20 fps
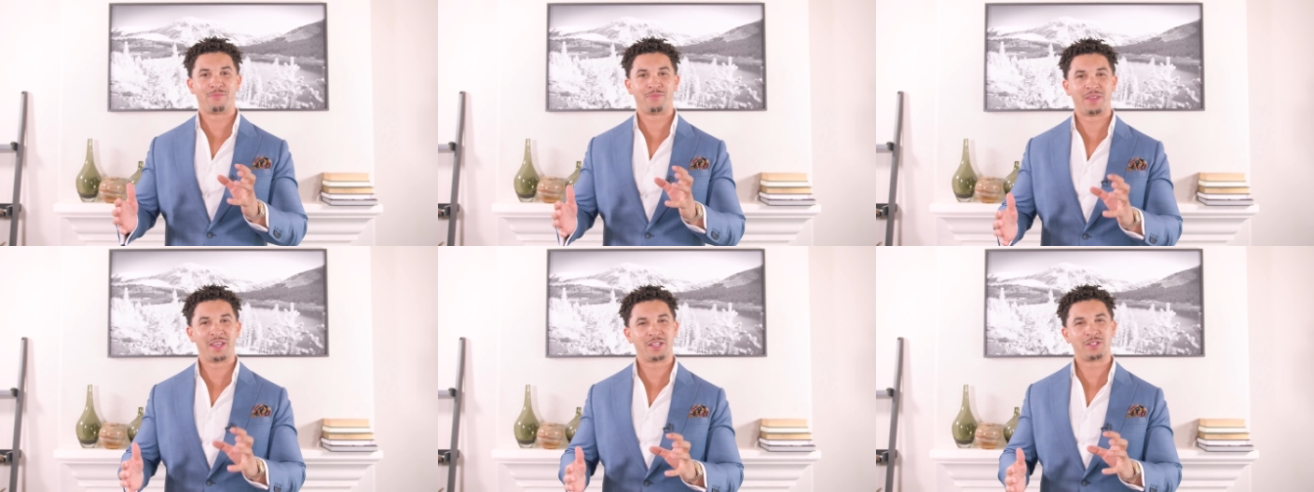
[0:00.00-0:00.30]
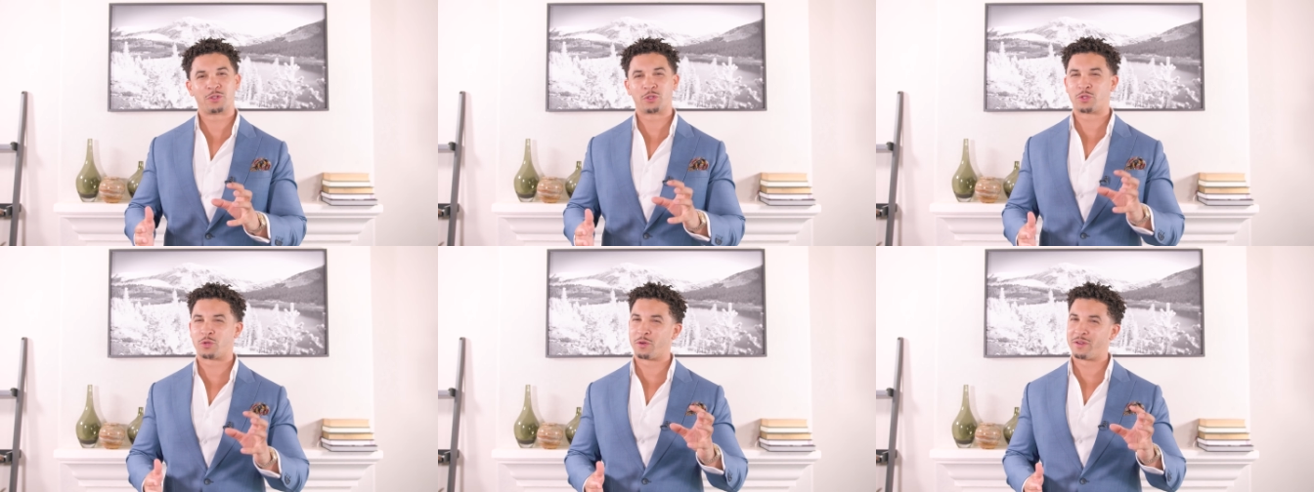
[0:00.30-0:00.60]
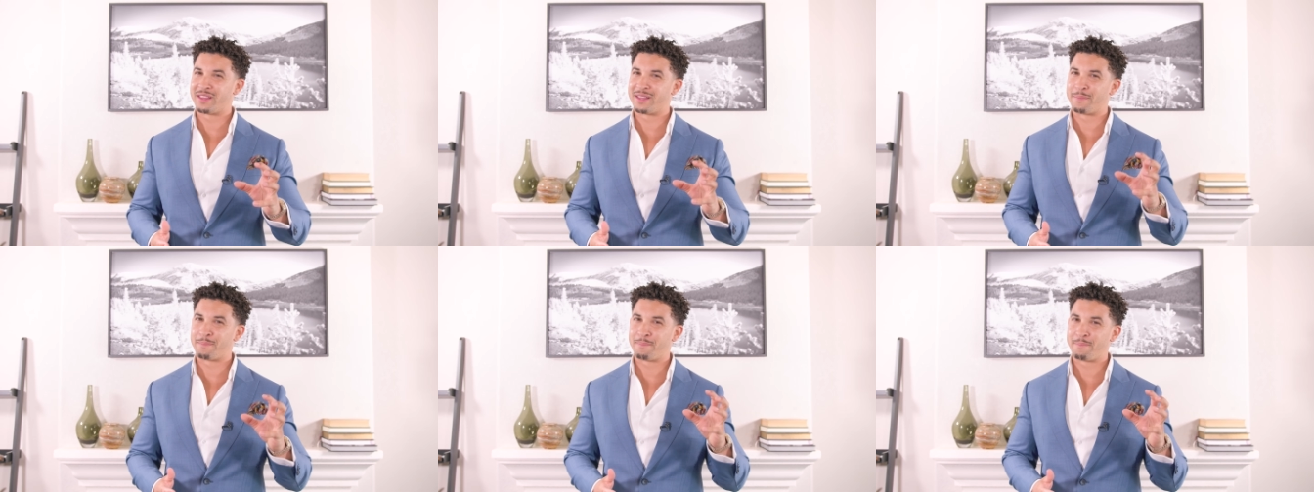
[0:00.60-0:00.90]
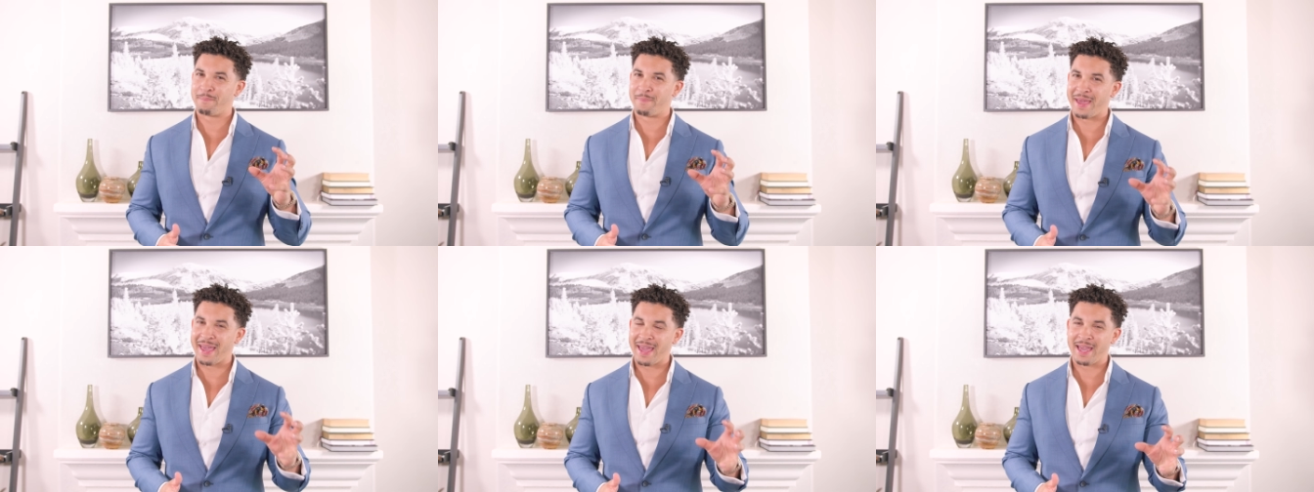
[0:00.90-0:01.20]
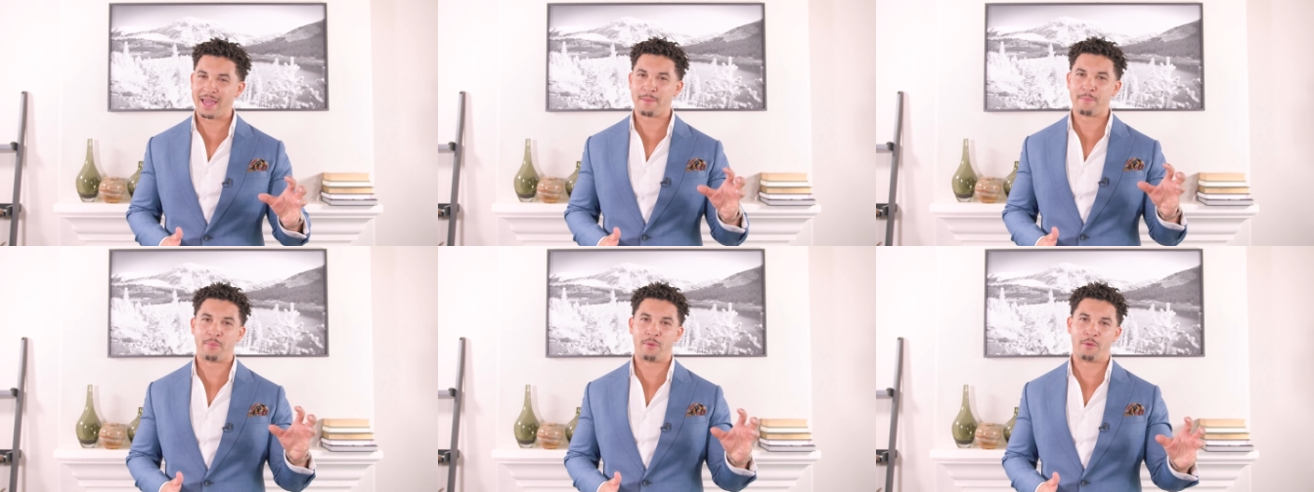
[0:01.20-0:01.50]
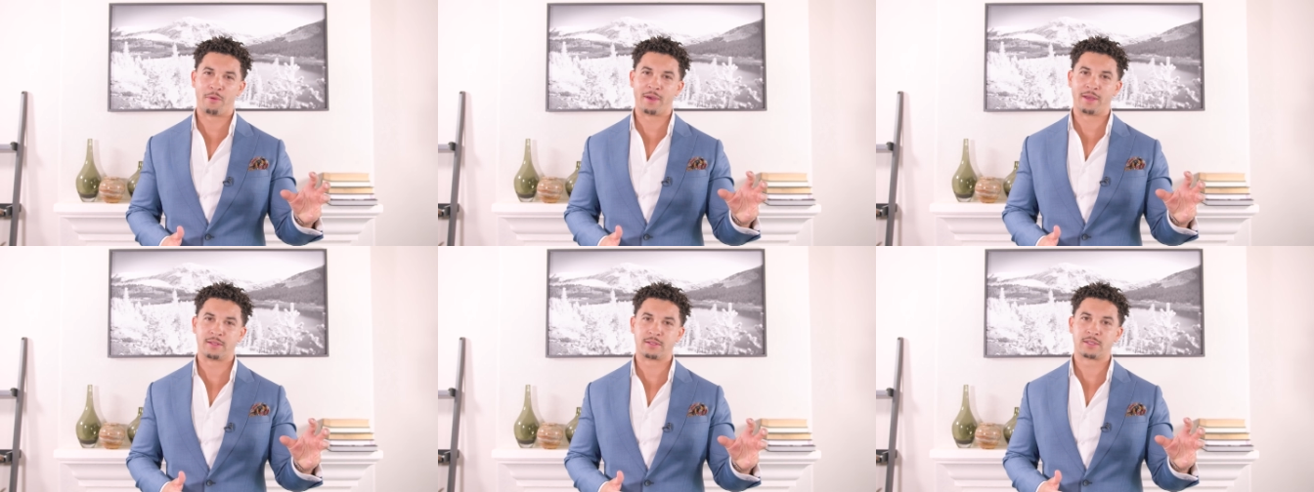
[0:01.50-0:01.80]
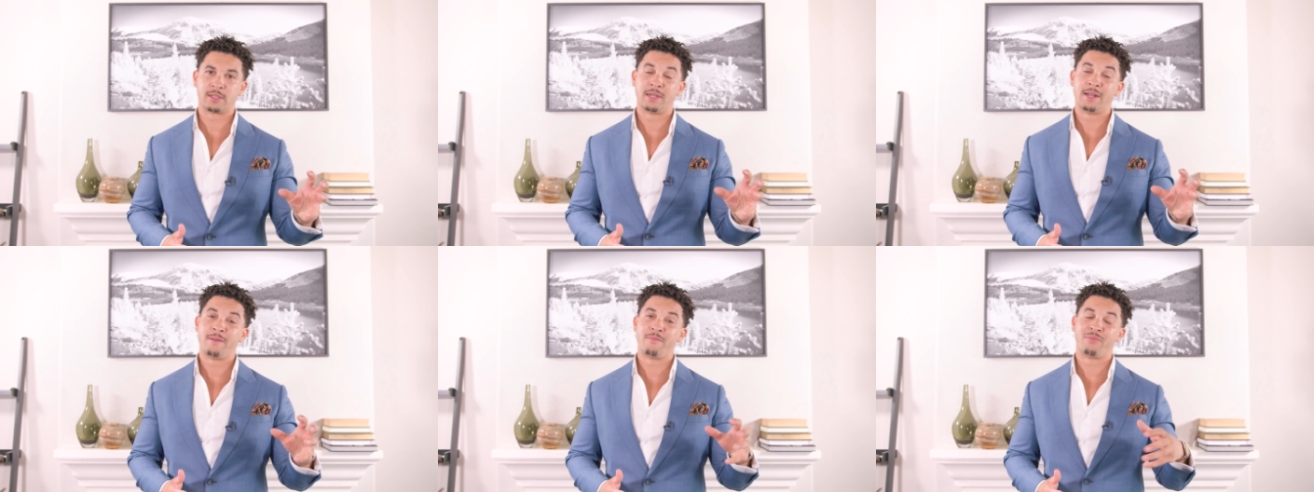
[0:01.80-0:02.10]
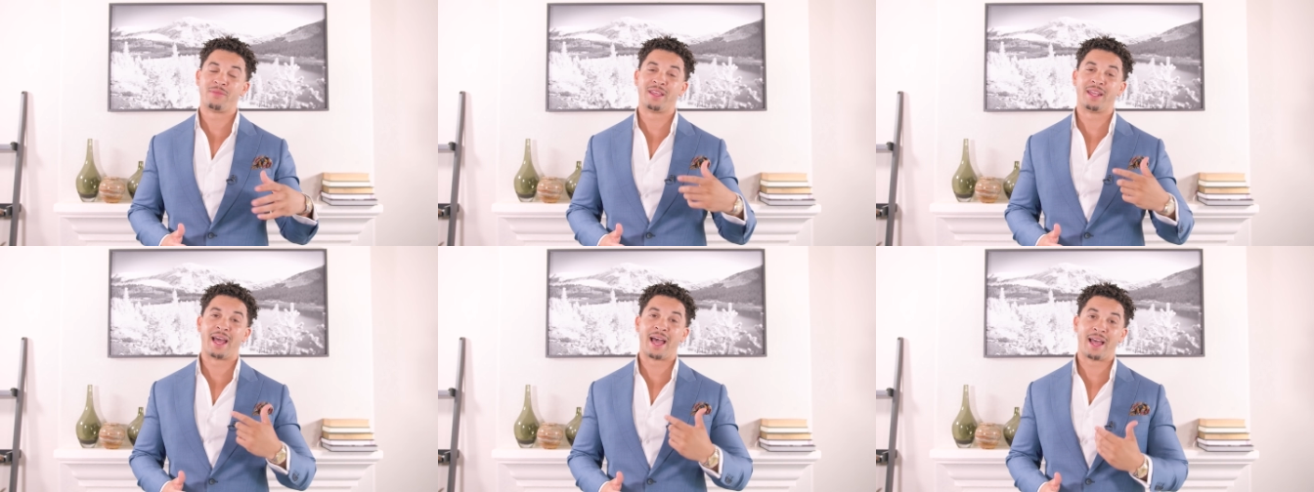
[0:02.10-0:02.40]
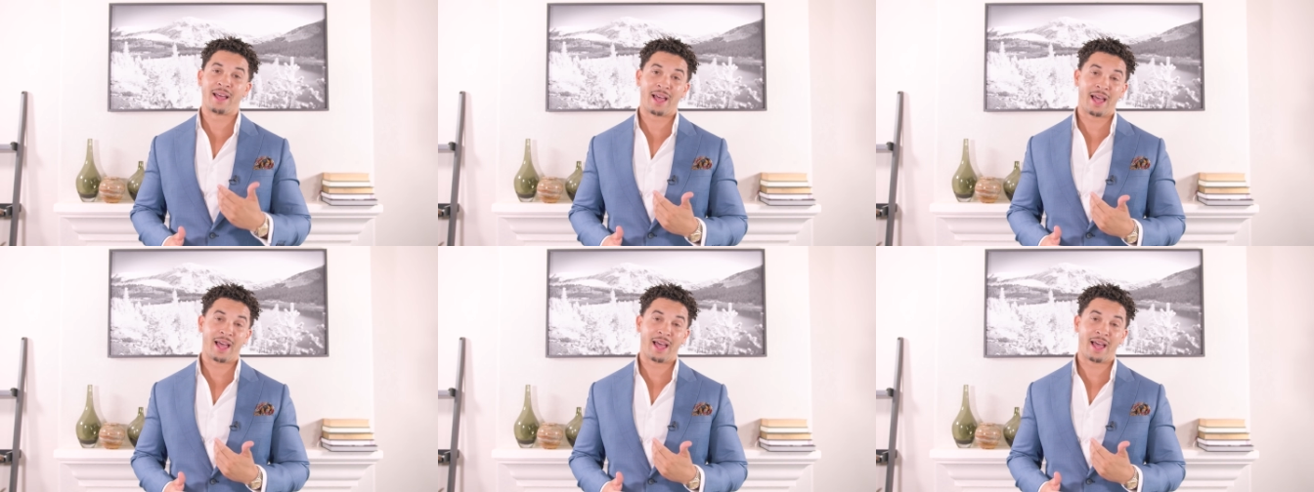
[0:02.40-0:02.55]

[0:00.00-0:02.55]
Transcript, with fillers: These are sort of the pain points that,